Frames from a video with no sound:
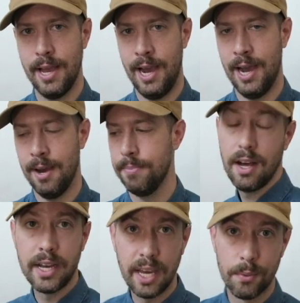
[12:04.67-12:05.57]
app.
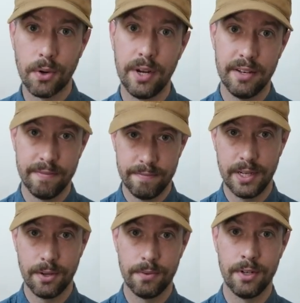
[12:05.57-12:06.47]
Again, we're going into
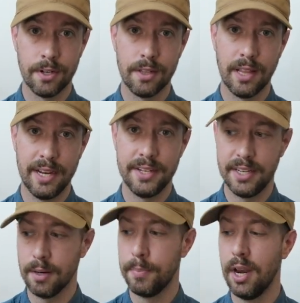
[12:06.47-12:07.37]
video nerd land
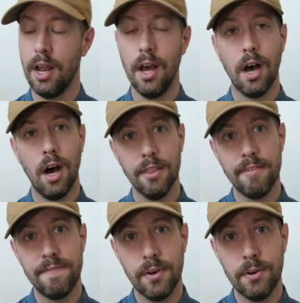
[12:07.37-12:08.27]
here, but on the
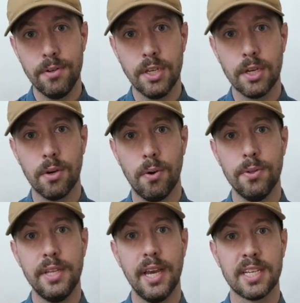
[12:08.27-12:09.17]
phone, you can
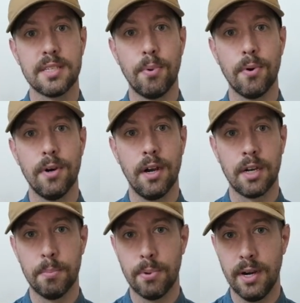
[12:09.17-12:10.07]
only export a
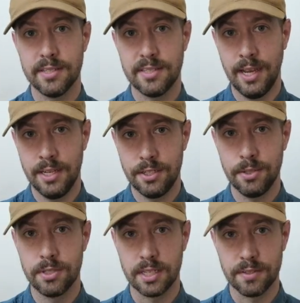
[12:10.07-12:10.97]
compressed H
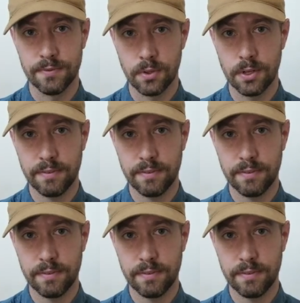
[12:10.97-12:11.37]
two sixty-four